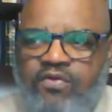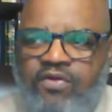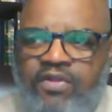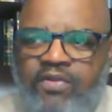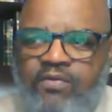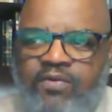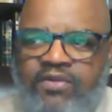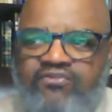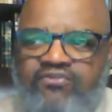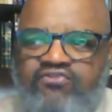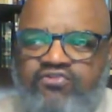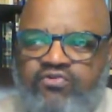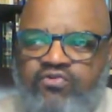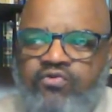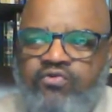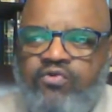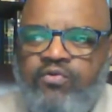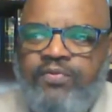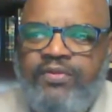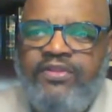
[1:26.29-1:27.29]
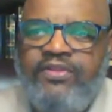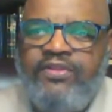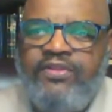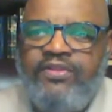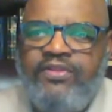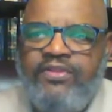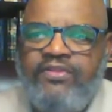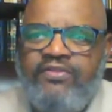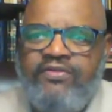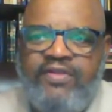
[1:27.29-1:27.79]
growing racial group
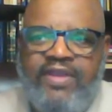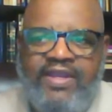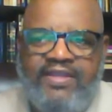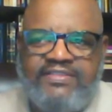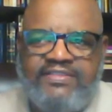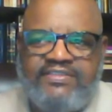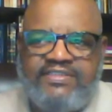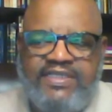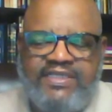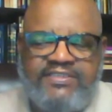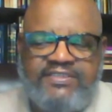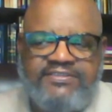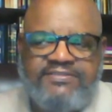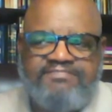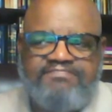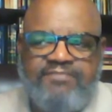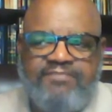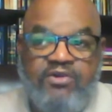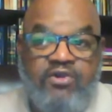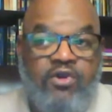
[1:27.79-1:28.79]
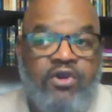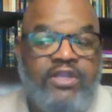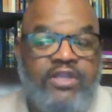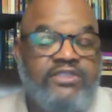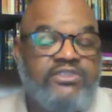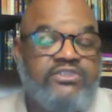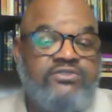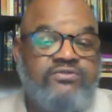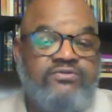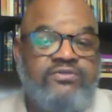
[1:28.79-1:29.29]
in the United States,
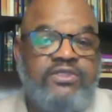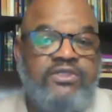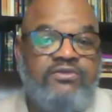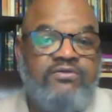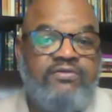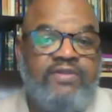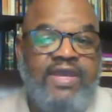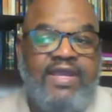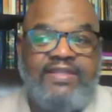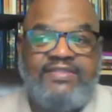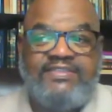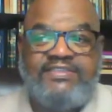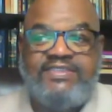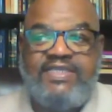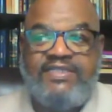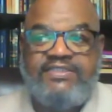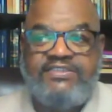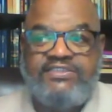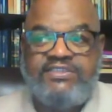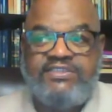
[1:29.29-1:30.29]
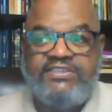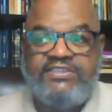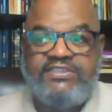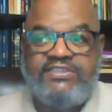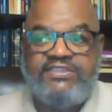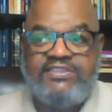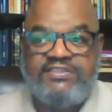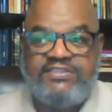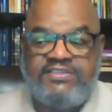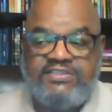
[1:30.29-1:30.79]
according to the United States
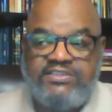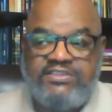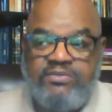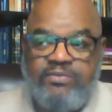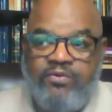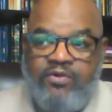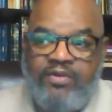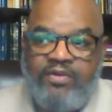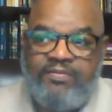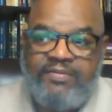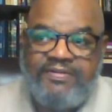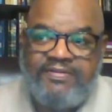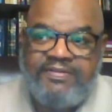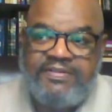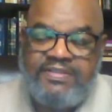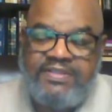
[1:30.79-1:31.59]
Census Department.